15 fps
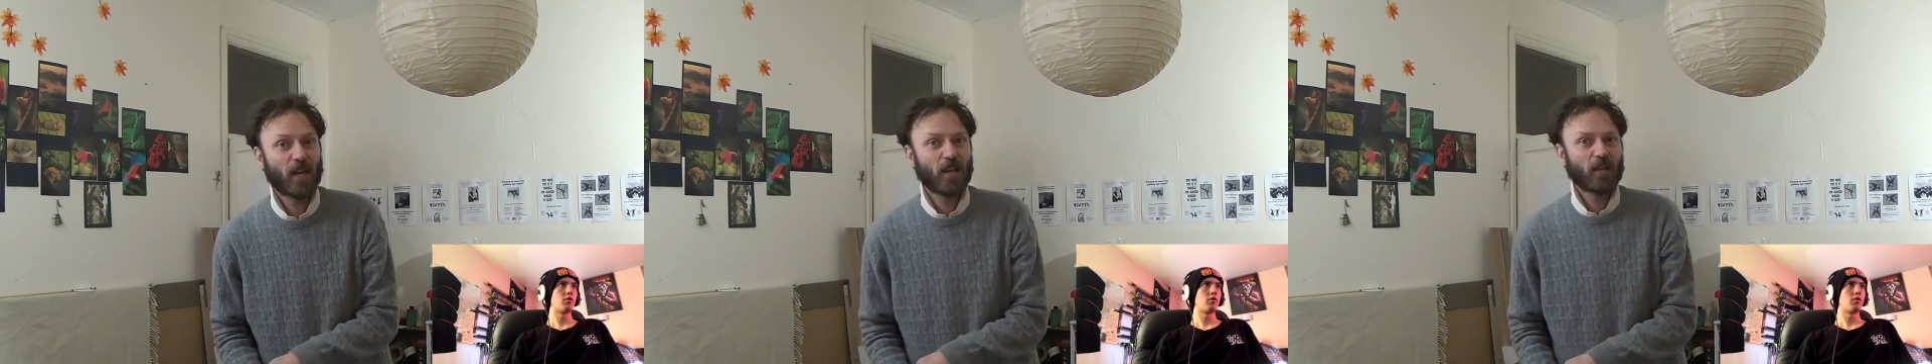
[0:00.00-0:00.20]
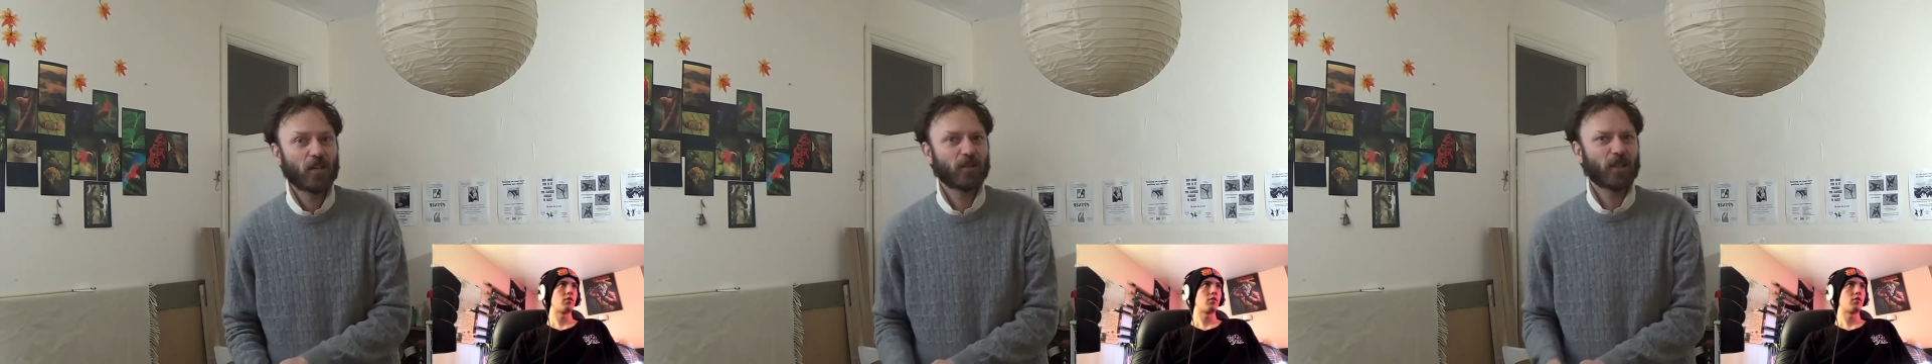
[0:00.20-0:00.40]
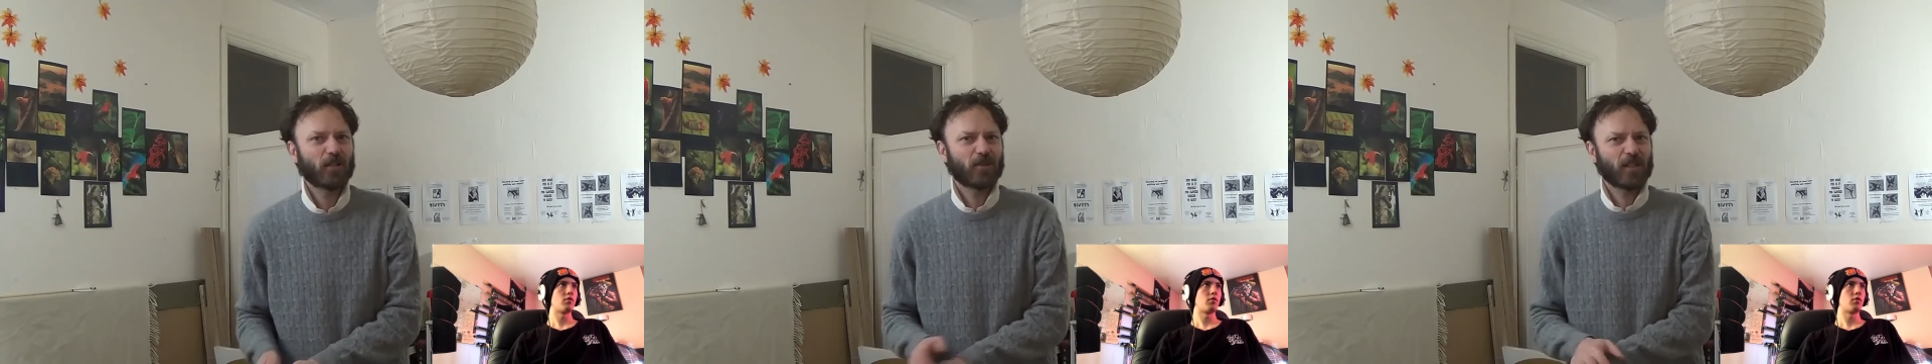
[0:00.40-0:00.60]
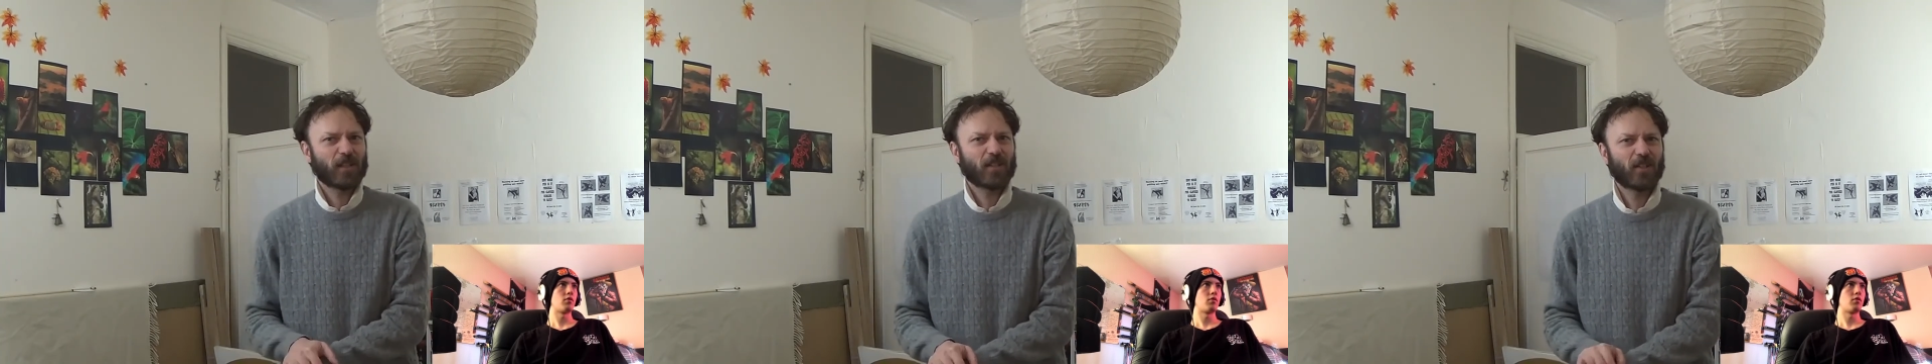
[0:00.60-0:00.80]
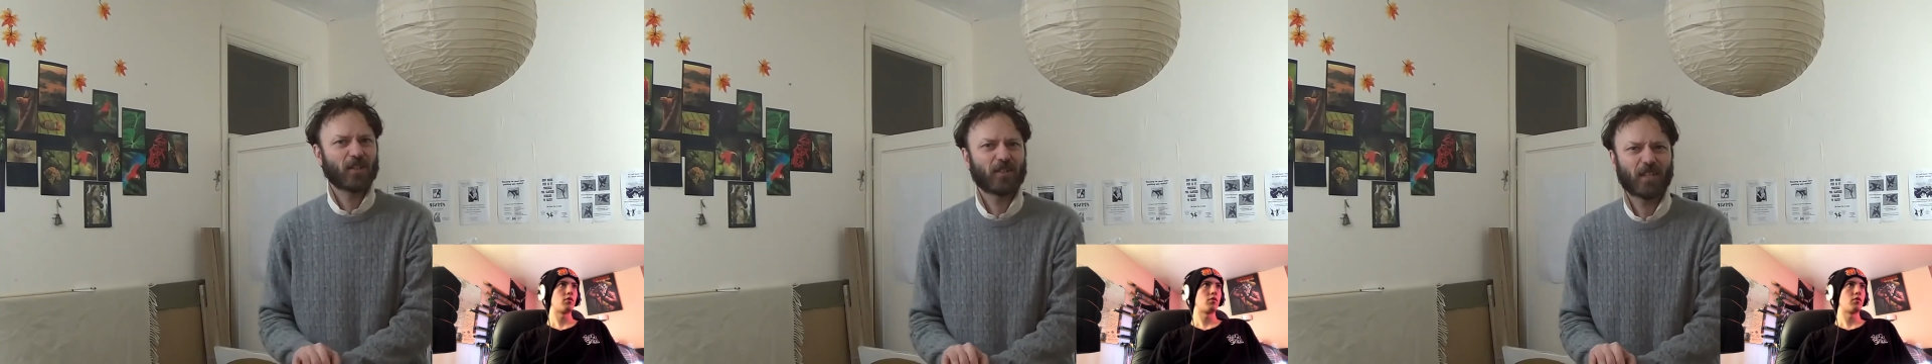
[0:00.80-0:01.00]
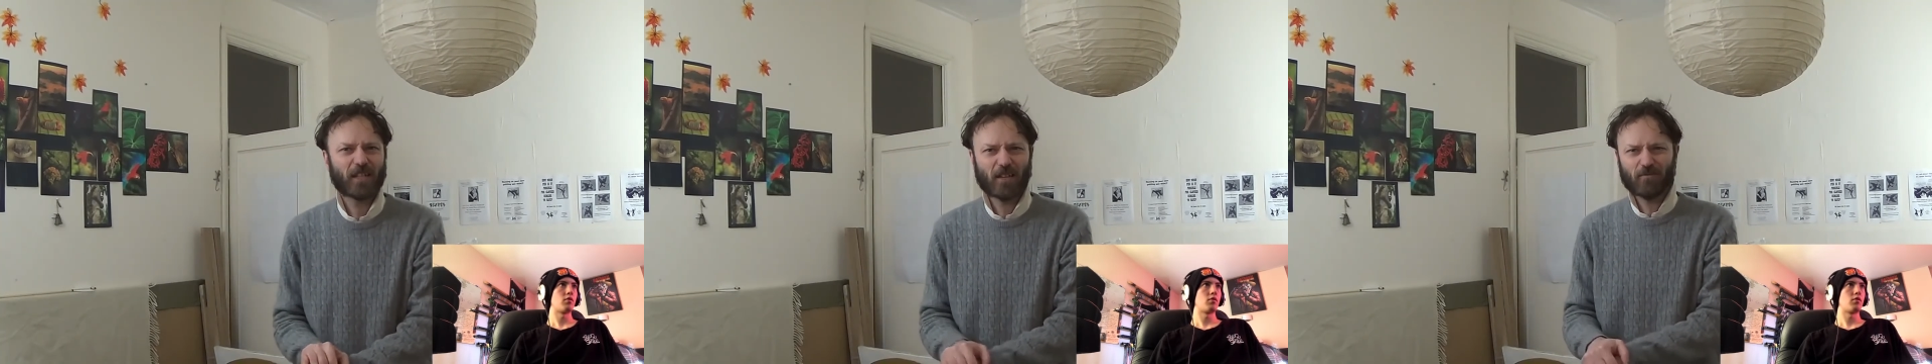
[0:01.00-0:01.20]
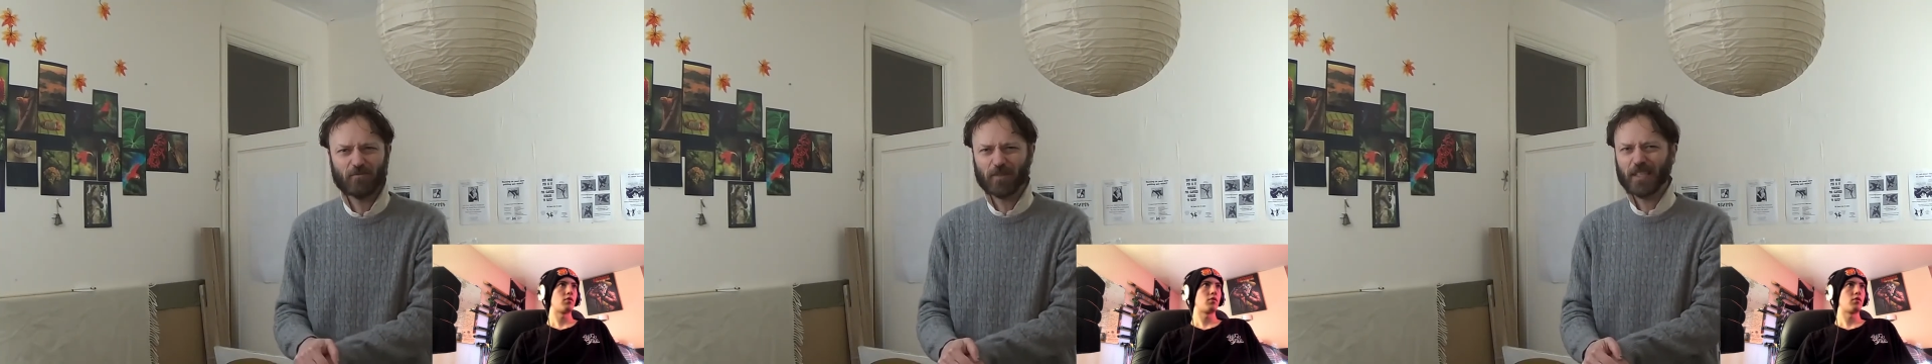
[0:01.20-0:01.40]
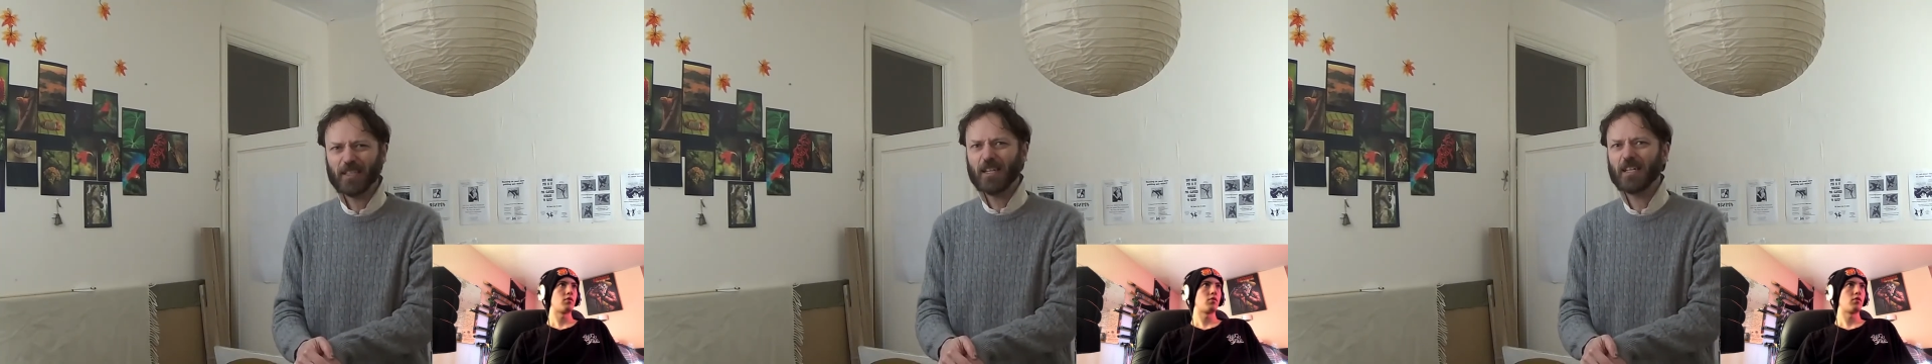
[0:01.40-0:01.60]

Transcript: you'll notice that they don't really